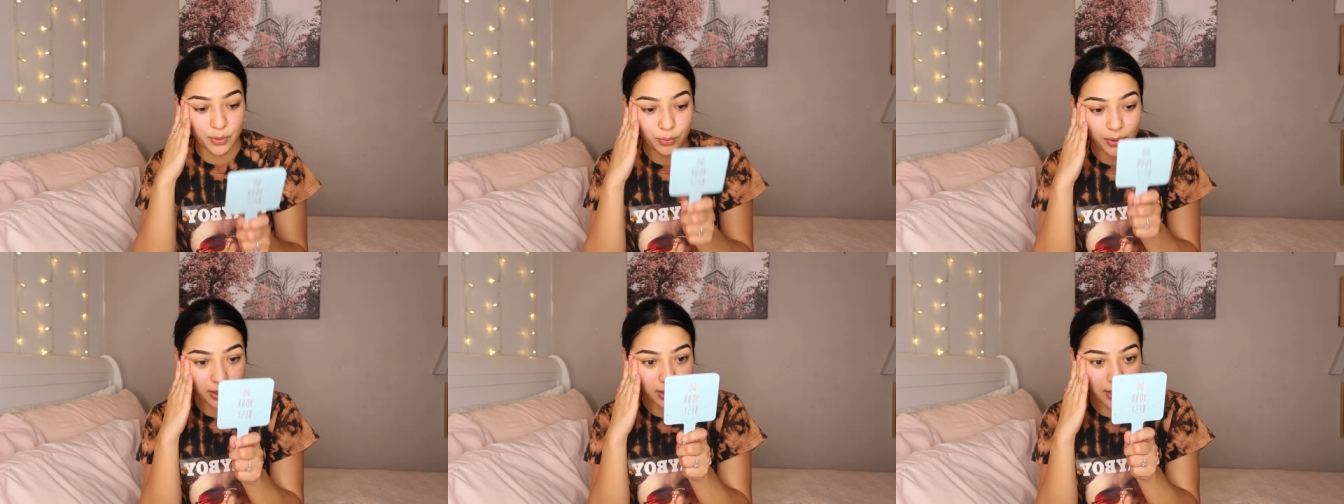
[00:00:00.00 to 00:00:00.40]

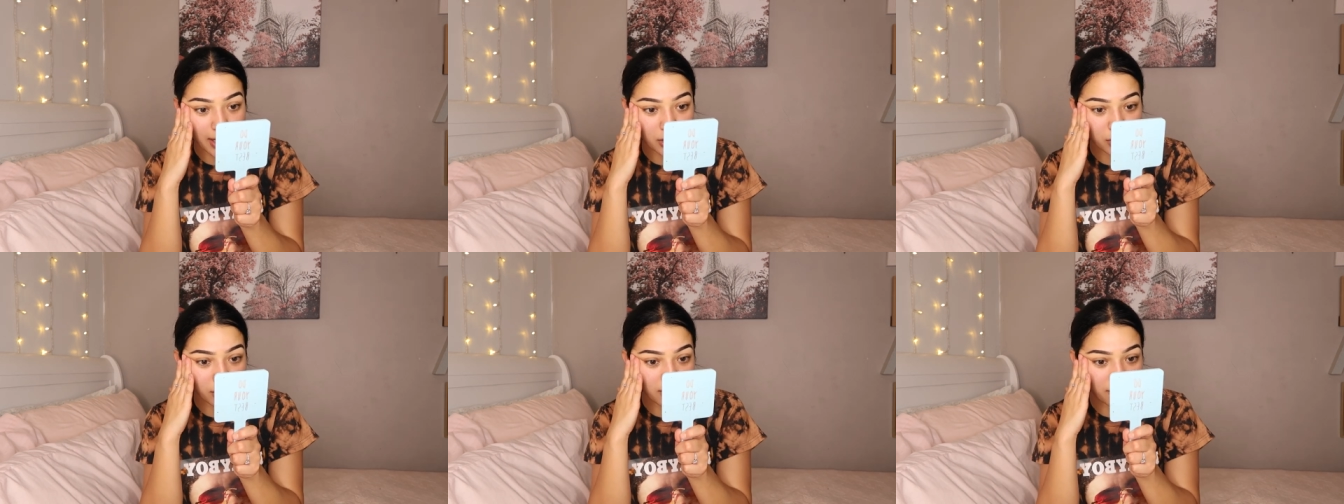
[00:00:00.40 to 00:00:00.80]
But we're gonna
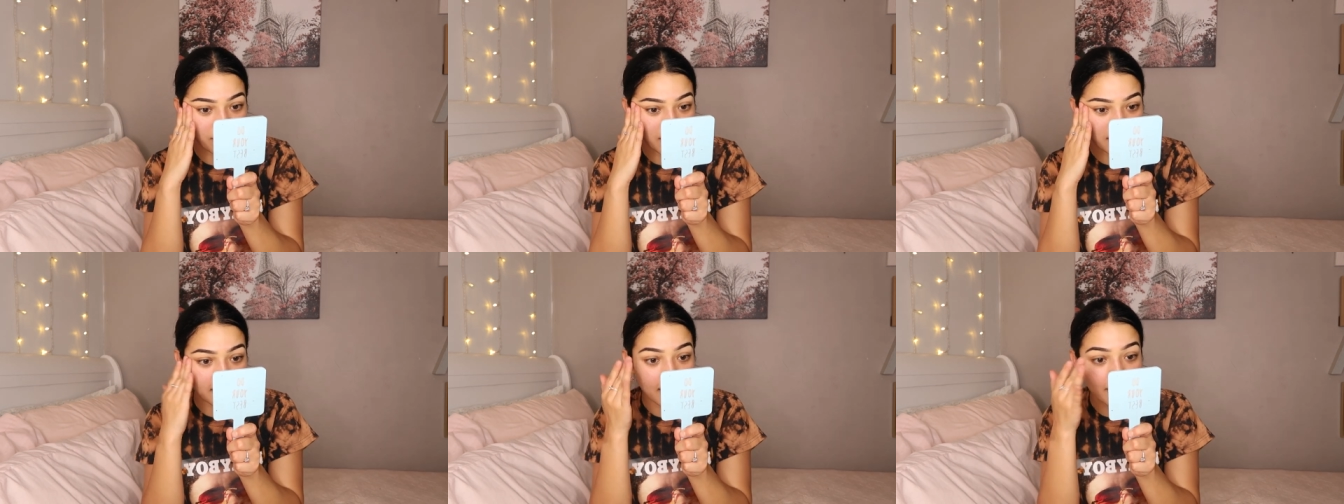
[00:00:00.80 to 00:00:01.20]
actually
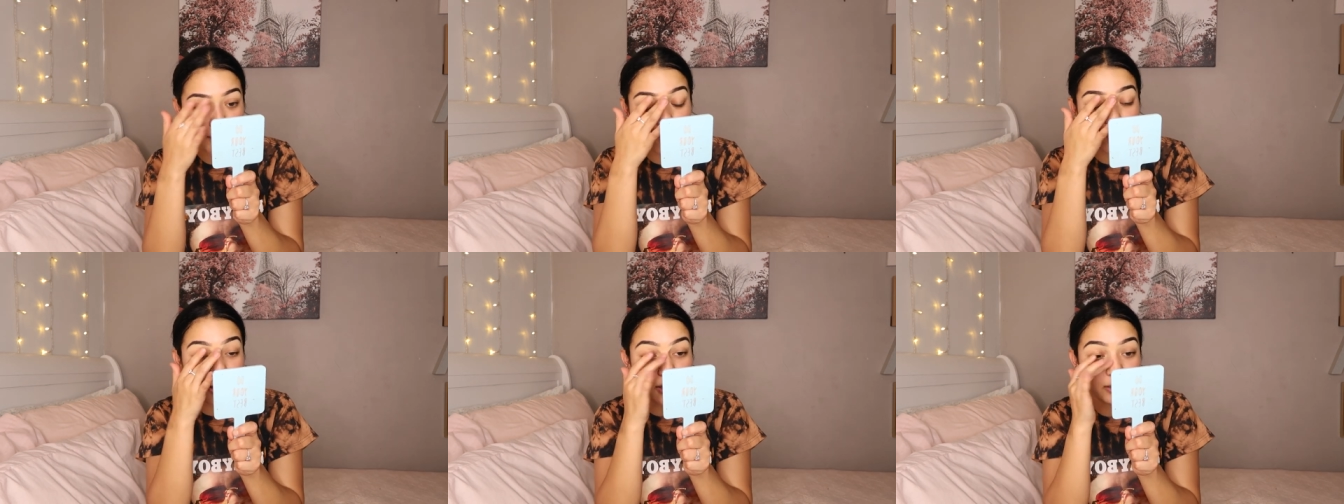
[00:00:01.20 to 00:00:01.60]
fix that.
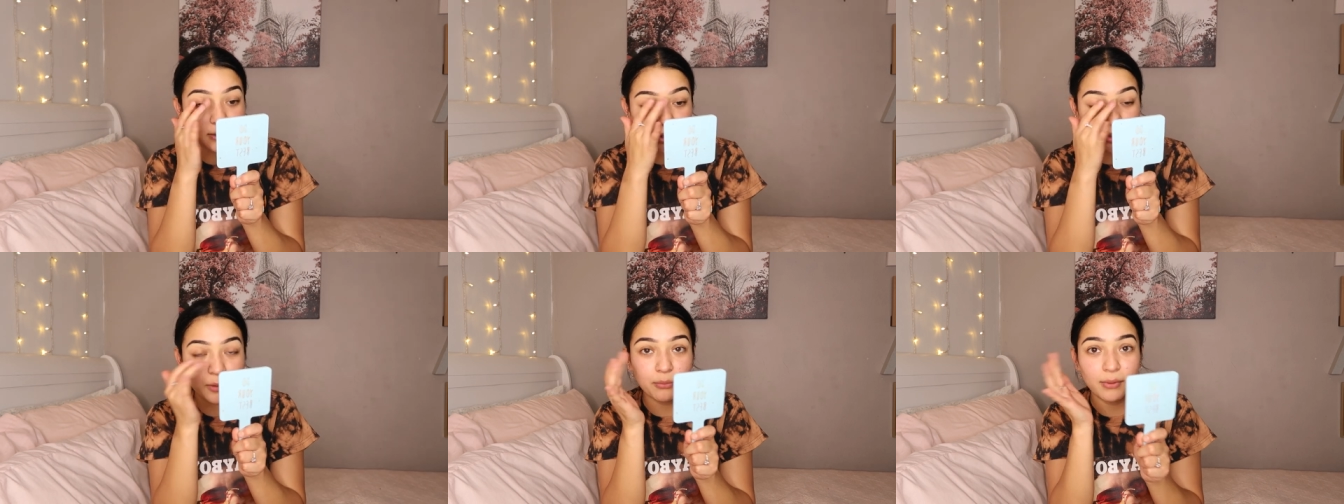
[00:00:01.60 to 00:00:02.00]
My
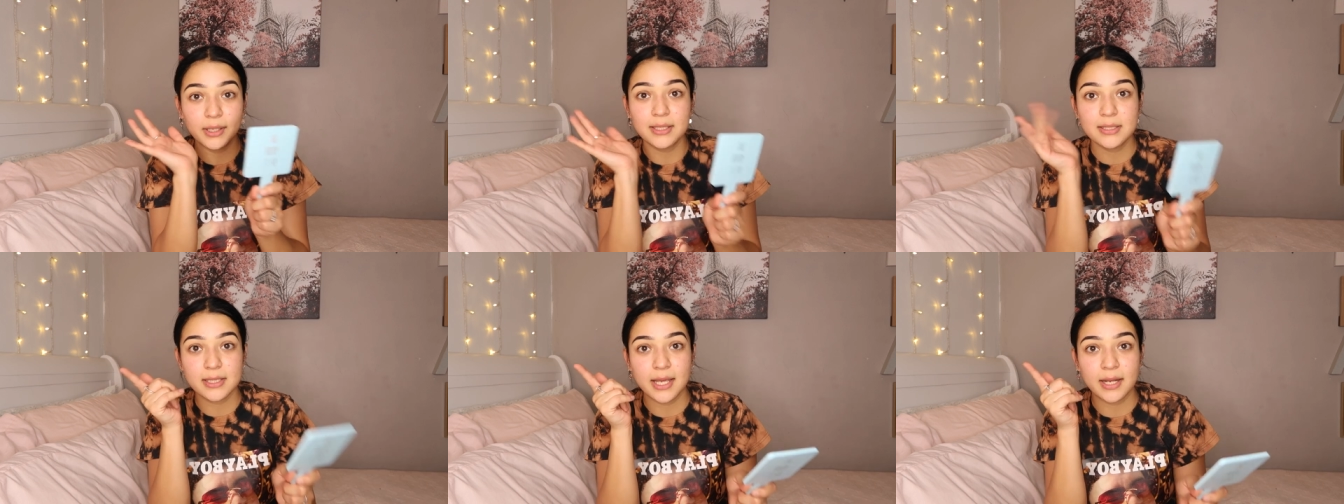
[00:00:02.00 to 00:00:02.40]
brows are
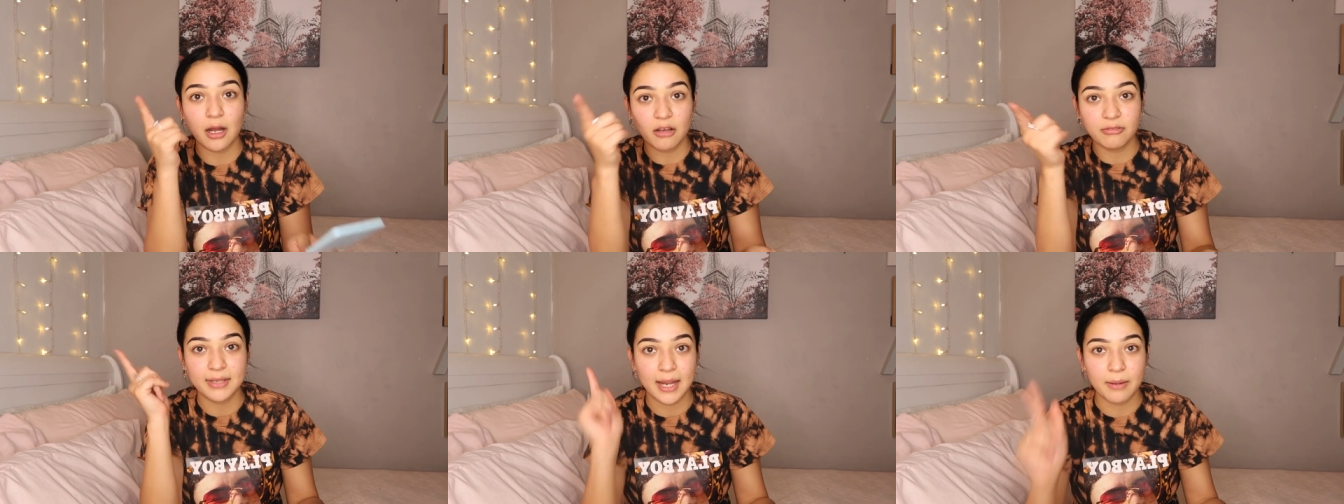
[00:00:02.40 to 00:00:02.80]
already did
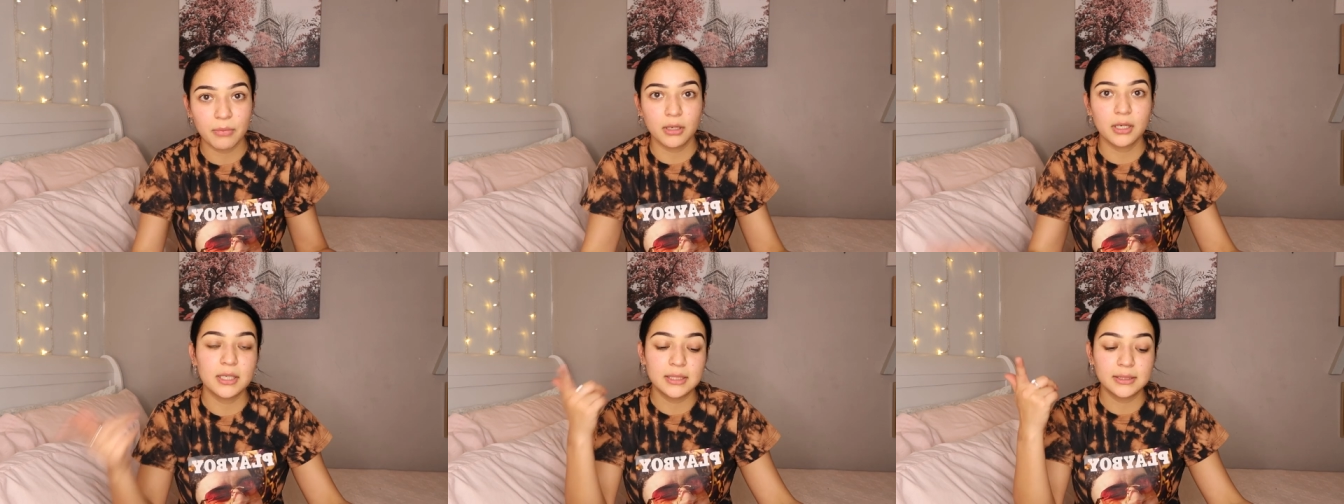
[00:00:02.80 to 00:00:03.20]
off
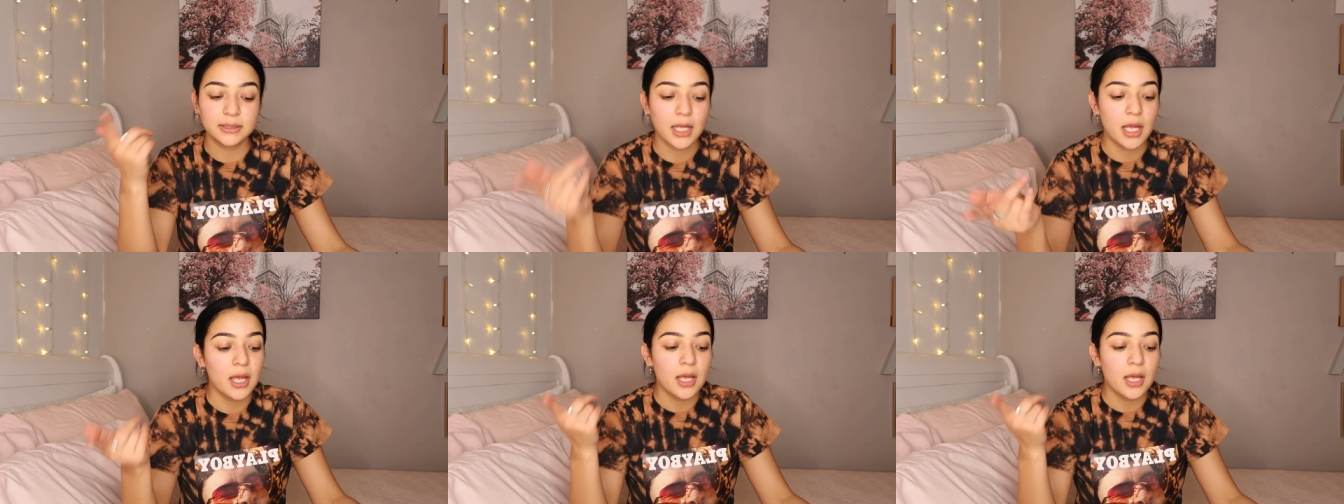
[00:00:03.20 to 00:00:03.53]
camera because